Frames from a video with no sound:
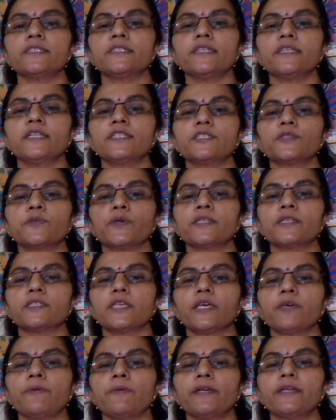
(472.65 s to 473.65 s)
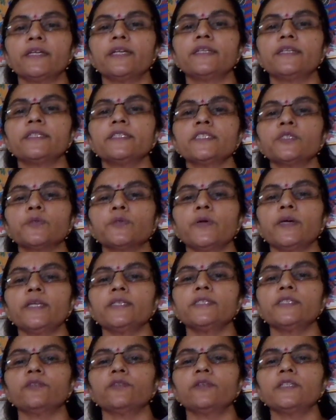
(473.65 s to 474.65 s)
del square psi by del t square
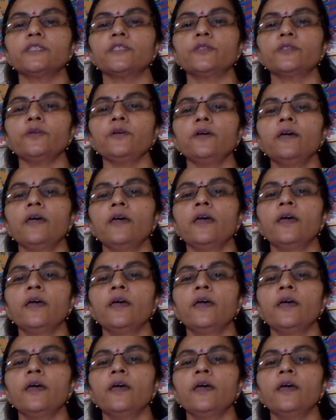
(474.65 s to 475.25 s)
is equals to